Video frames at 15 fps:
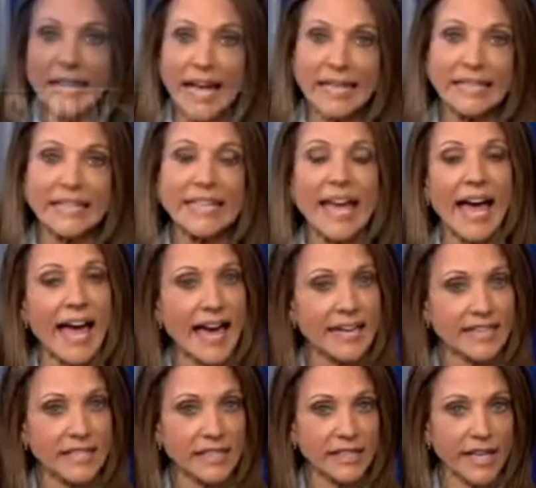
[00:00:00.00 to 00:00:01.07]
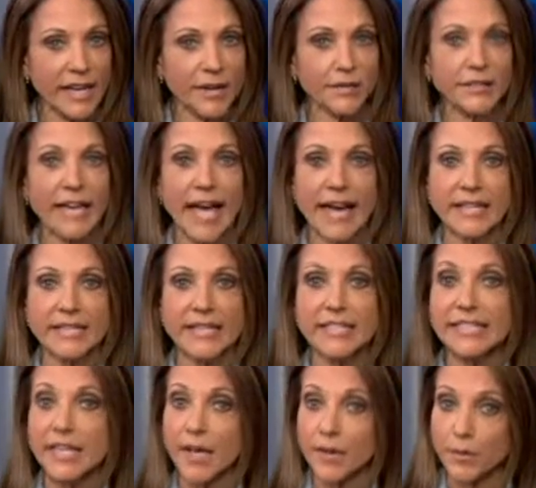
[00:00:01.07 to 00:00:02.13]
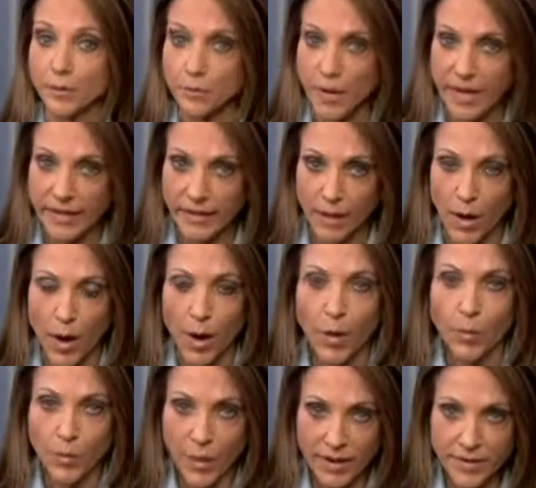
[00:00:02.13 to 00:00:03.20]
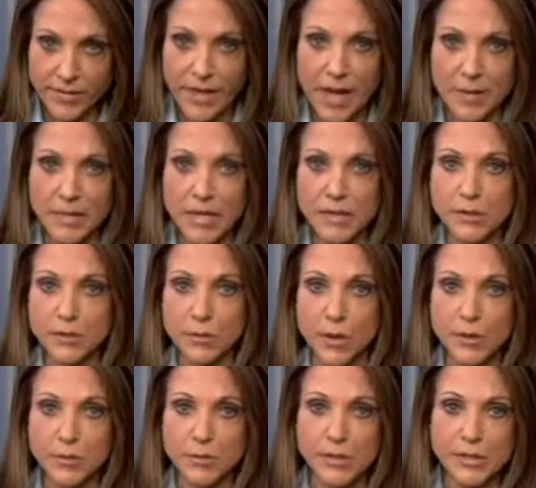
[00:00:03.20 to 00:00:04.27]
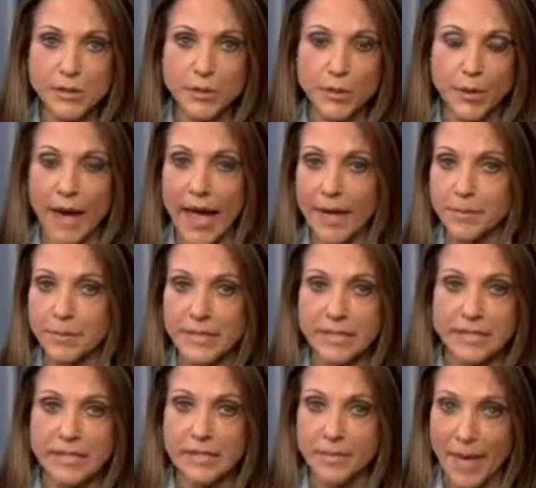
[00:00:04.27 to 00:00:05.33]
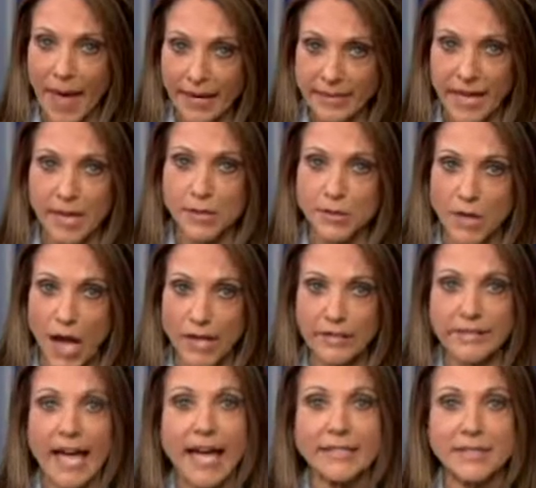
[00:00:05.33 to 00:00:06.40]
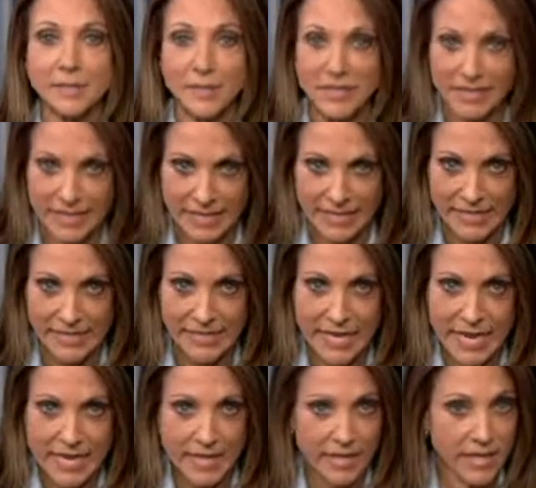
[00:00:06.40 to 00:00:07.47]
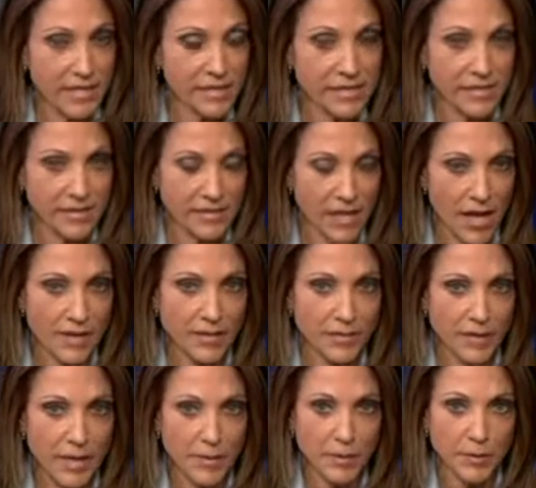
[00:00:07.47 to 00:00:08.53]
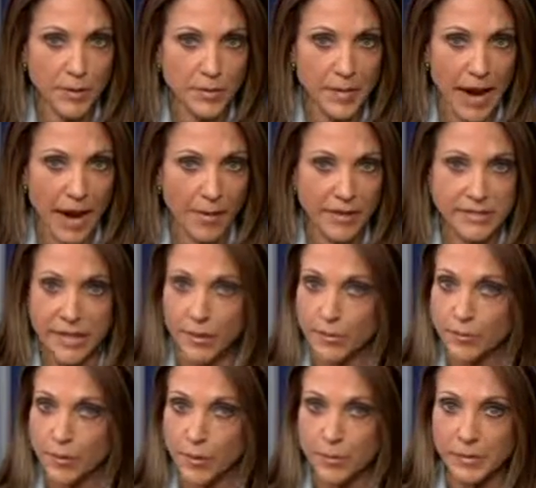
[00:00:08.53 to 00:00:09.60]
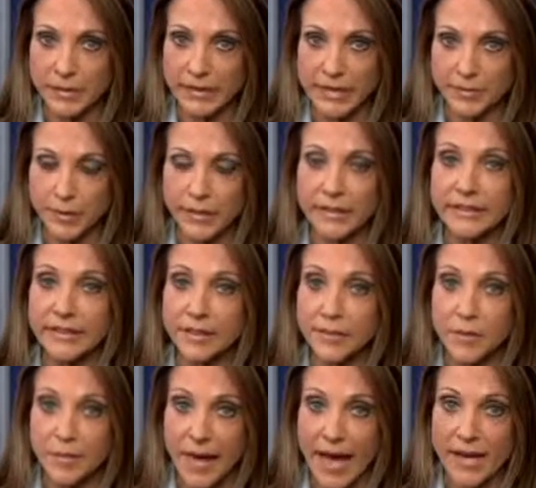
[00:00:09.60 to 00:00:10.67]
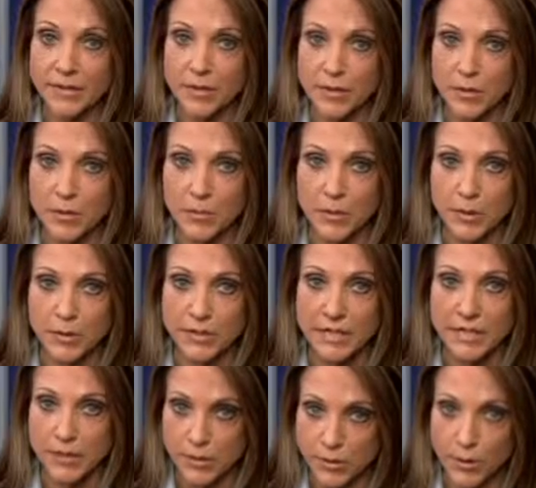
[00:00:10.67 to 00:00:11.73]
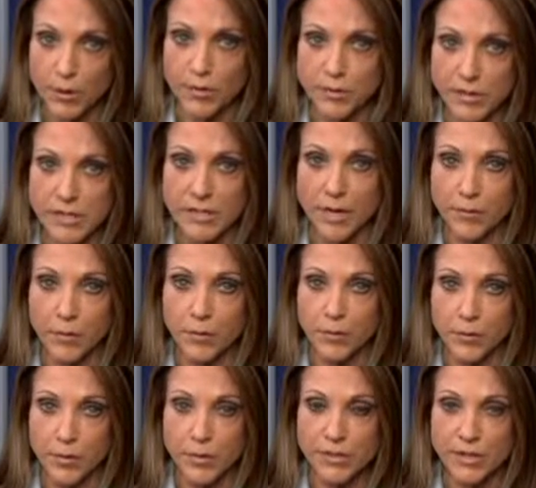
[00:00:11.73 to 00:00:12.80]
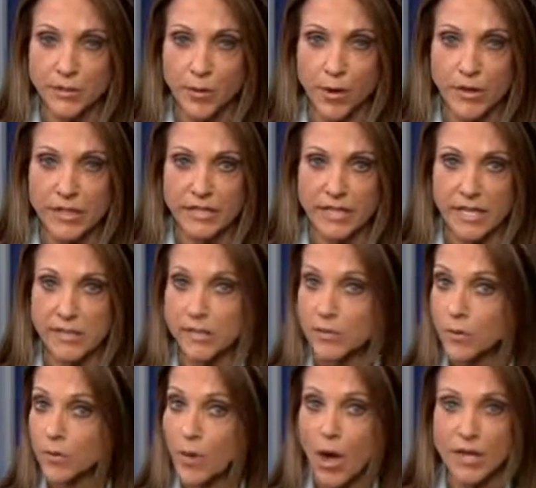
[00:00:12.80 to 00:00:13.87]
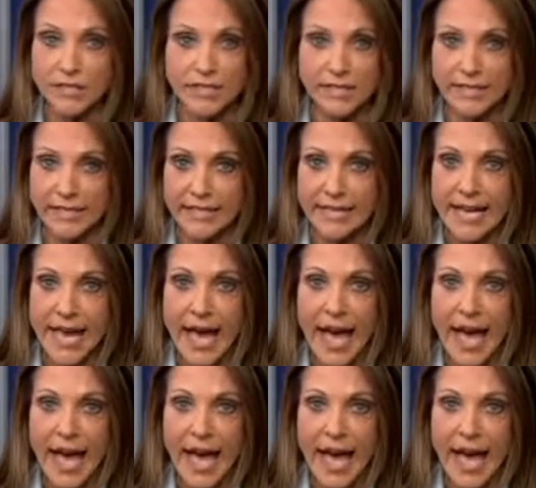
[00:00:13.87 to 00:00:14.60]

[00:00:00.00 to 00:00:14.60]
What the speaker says: likely and declared candidates in the running. One of them is grocery store and business magnate John Catsimatidis. He is the son of immigrant parents and a firm believer in giving back to the community. He serves on several boards and organizations across the city